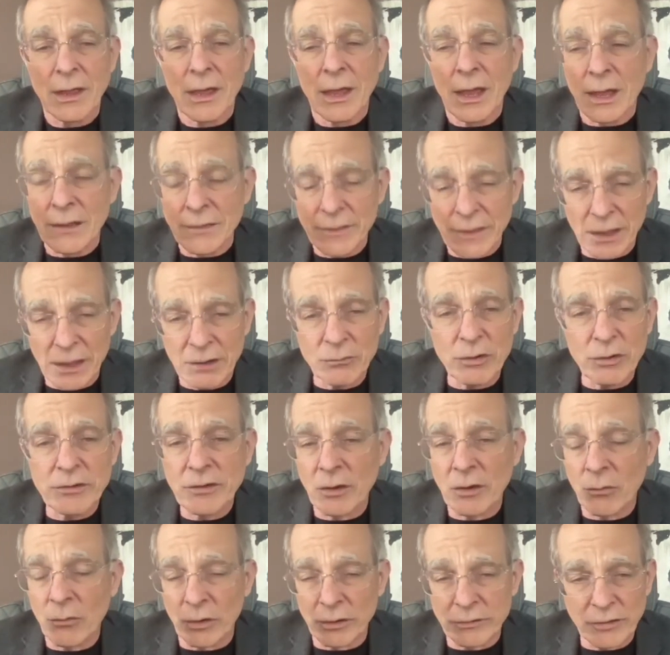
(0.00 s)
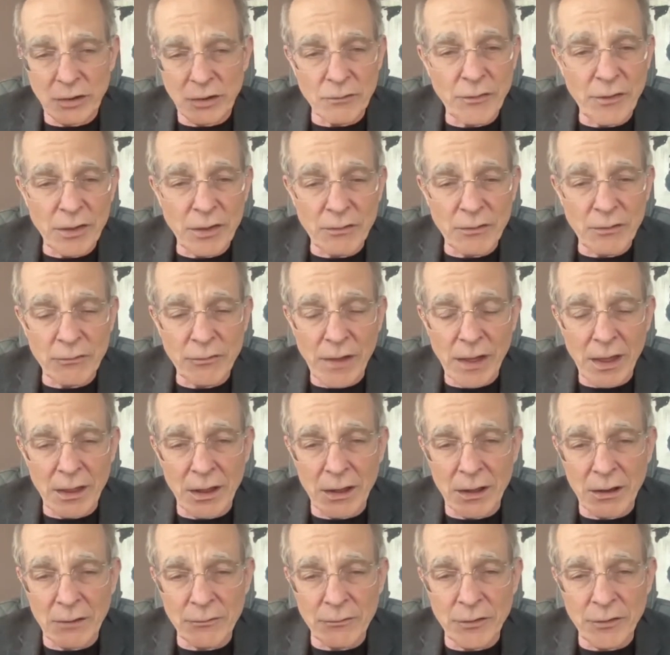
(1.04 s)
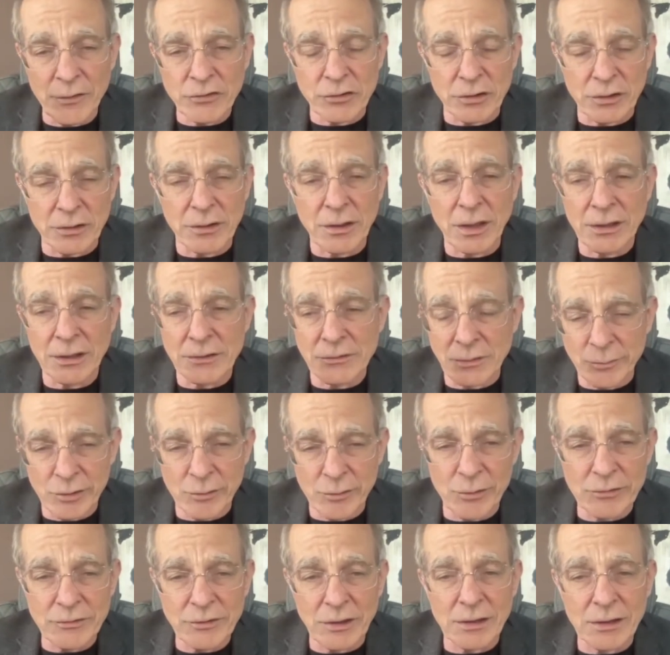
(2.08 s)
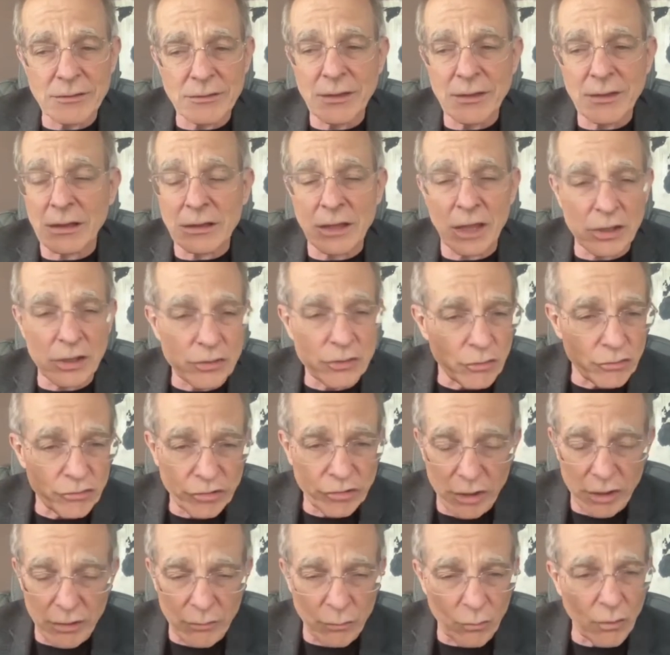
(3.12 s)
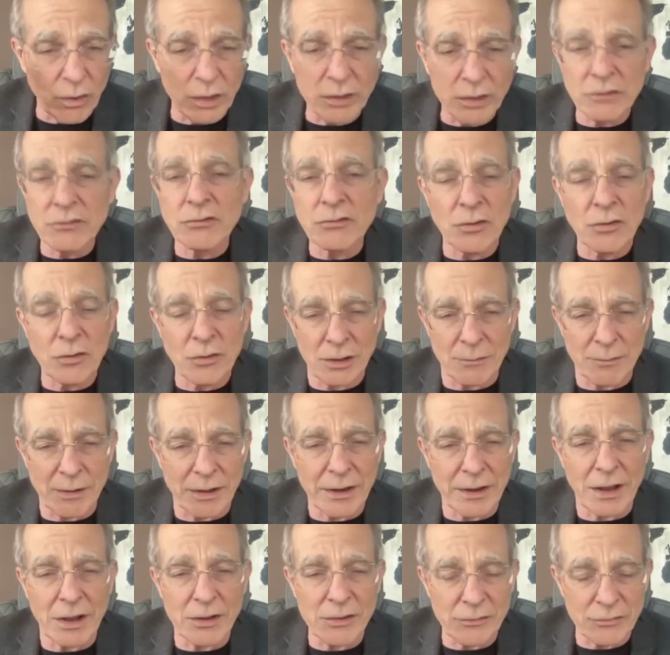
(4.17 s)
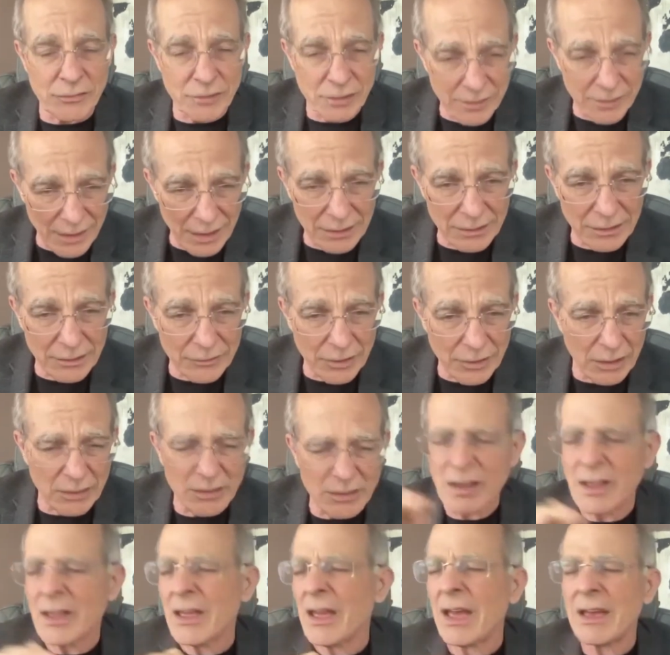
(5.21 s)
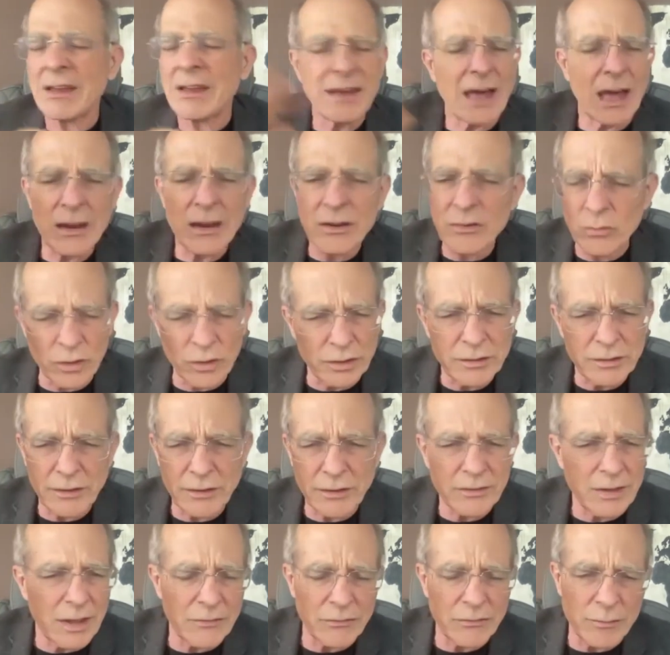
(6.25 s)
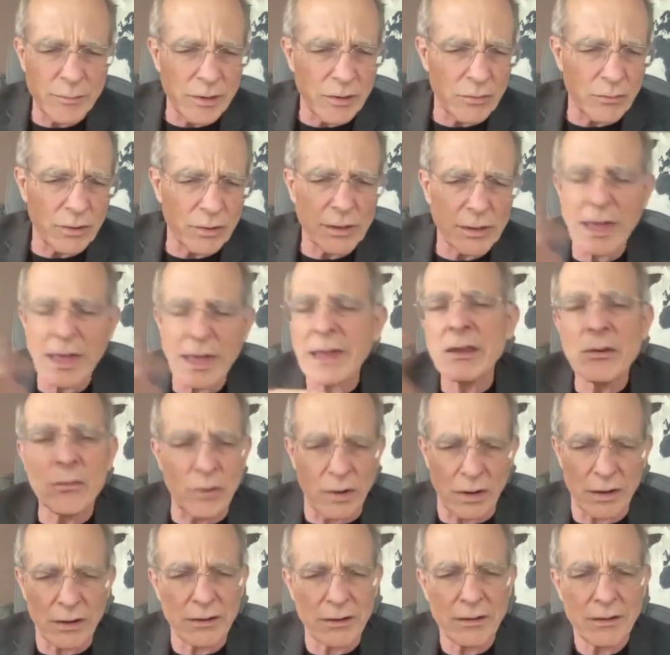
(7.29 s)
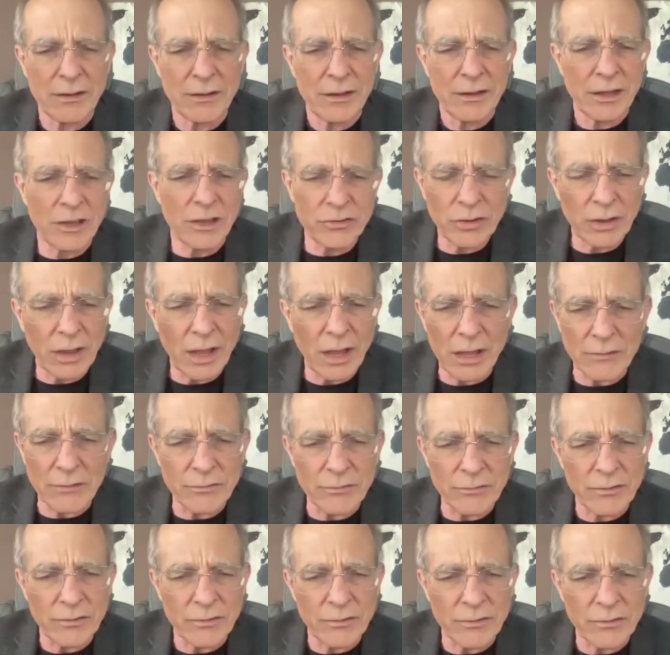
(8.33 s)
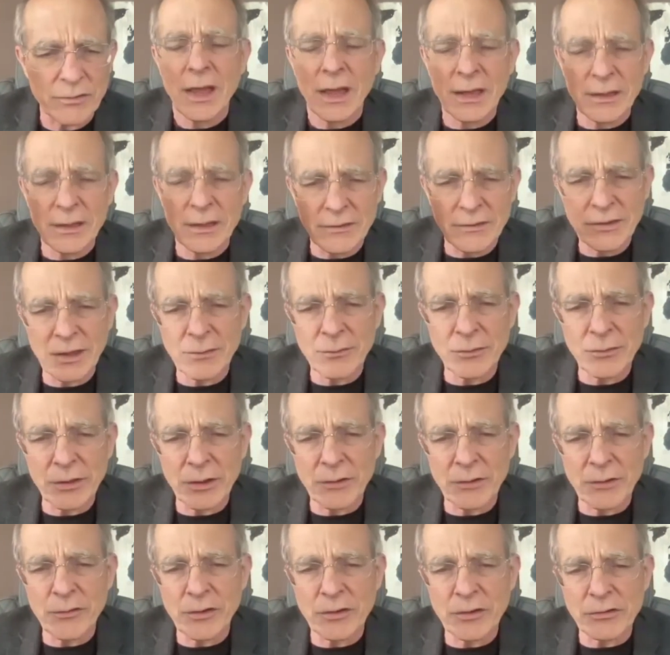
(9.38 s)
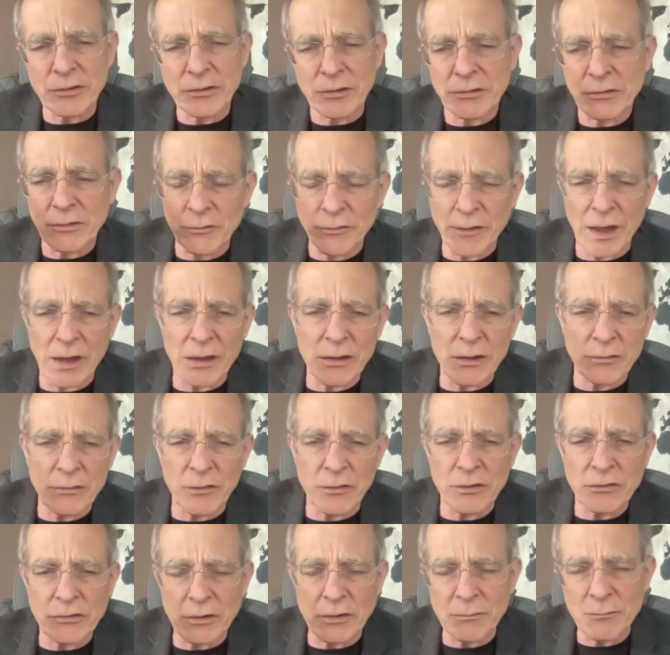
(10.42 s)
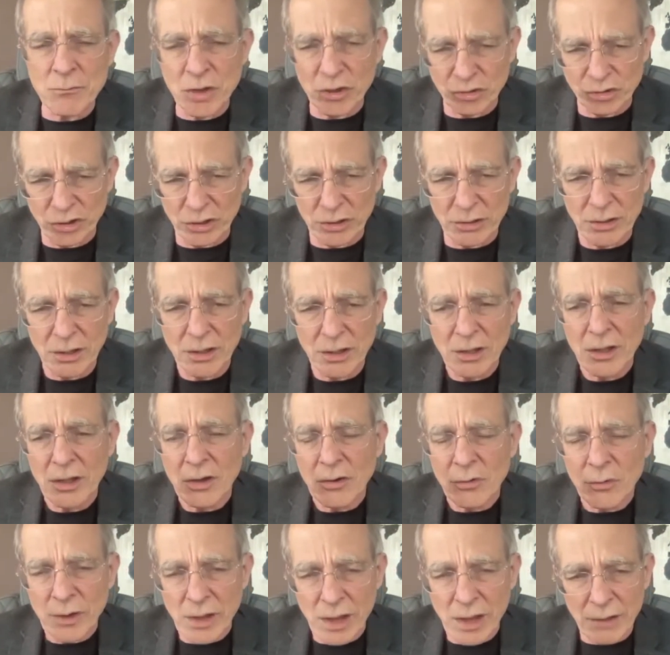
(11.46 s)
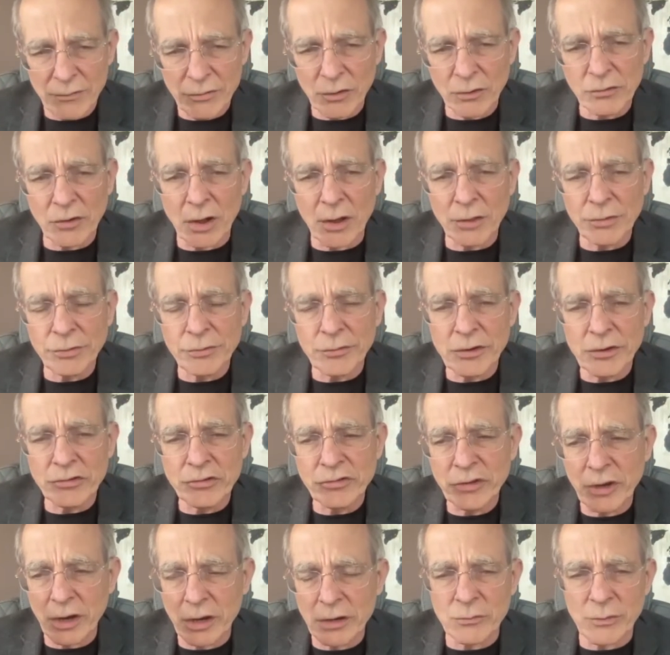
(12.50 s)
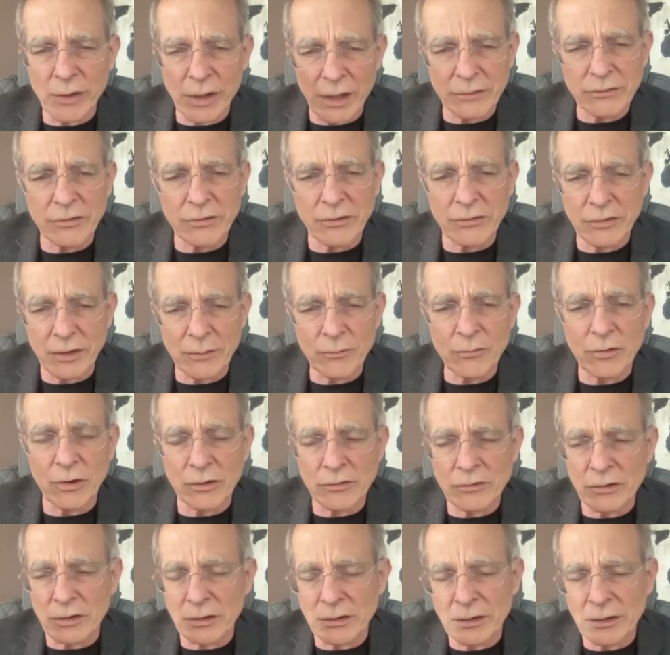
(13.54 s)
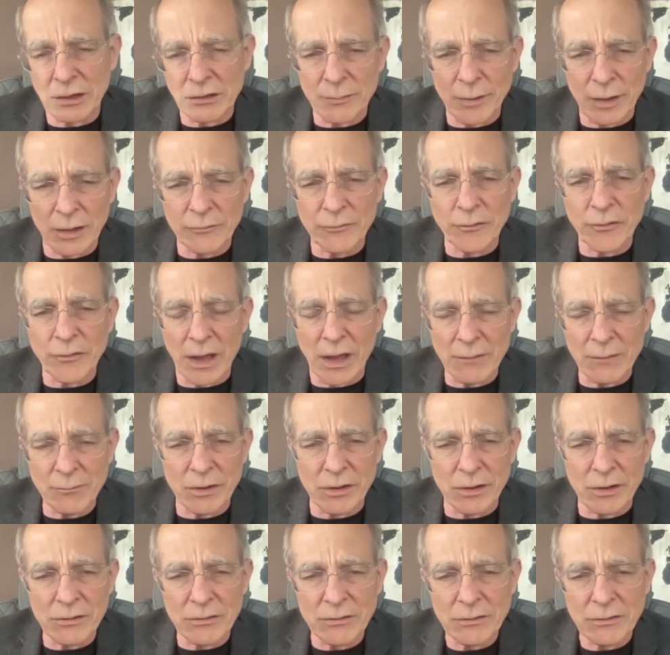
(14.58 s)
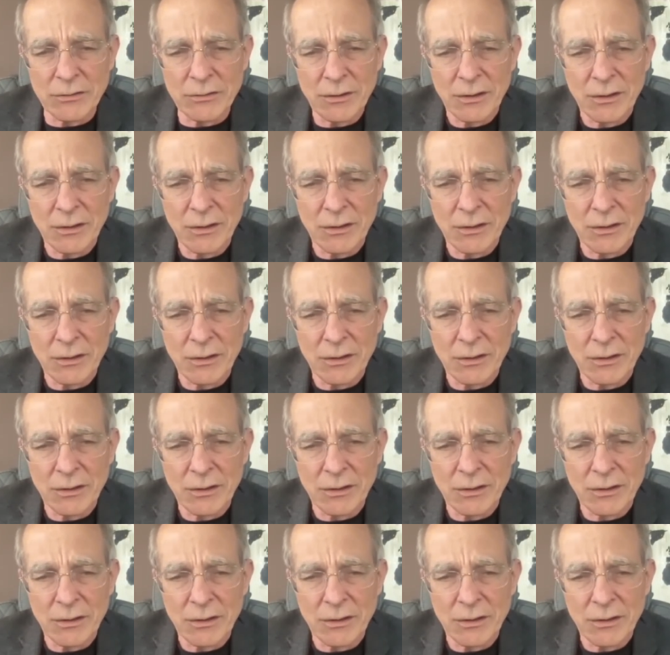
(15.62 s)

And then we say, what's our vision? And somebody recites that. Can you share one story about how you've seen that lived out? And not at work, doesn't have to be at work, anywhere in your life. And the same with our vision. So values, vision, and mission, we have those all 3 shared, and we ask the same question. It takes about 5 minutes.